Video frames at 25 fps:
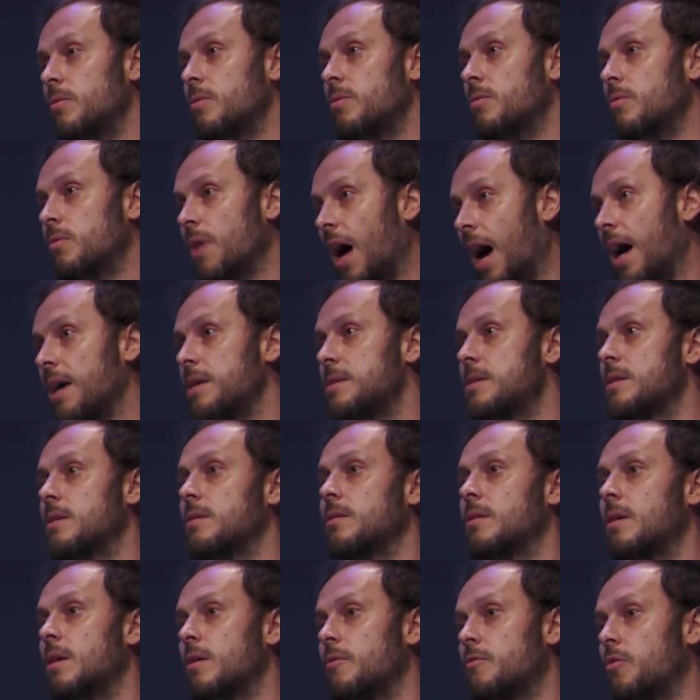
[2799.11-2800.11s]

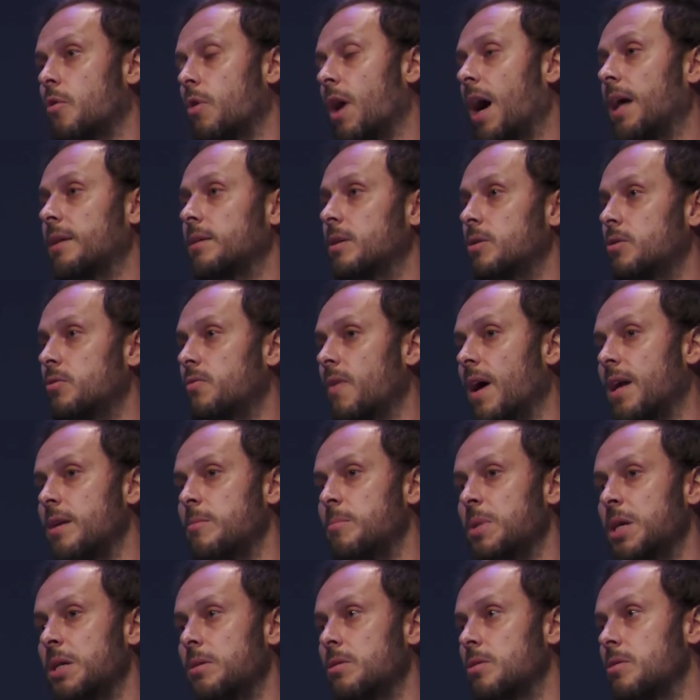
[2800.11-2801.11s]
risen four hundred twenty
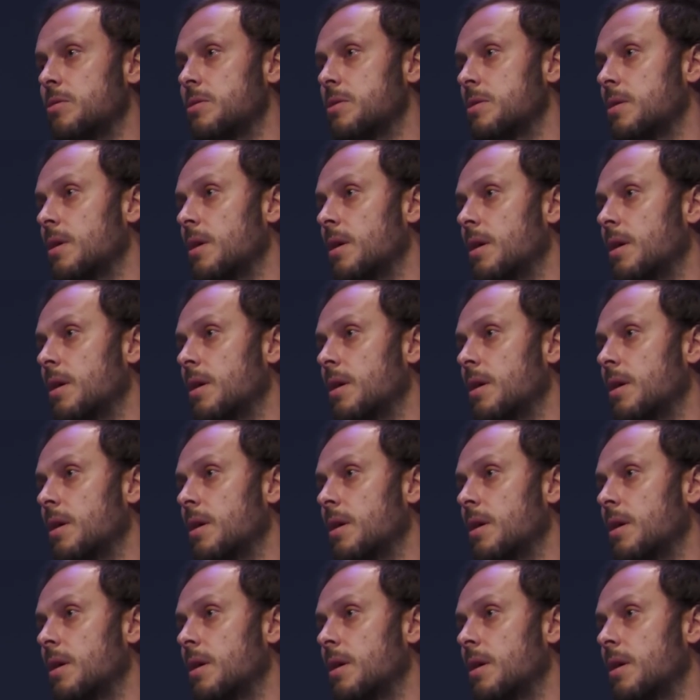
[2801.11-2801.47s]
meters.